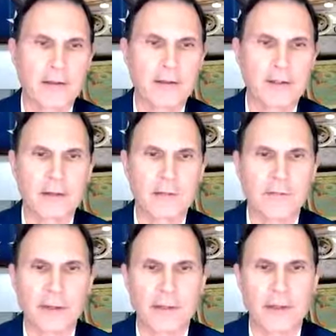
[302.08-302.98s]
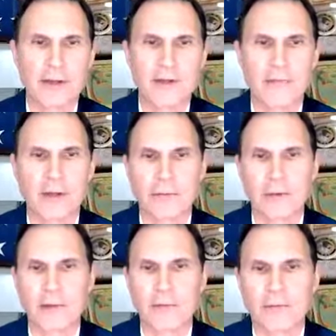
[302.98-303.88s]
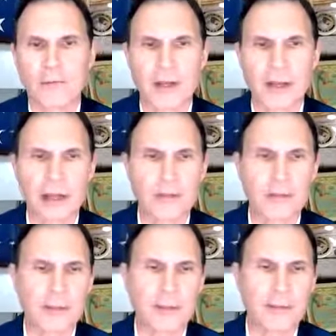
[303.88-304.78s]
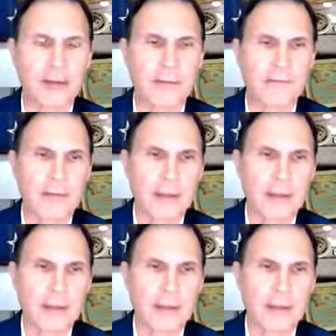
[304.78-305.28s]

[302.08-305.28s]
this stuff can, everything else can really be reconstituted, but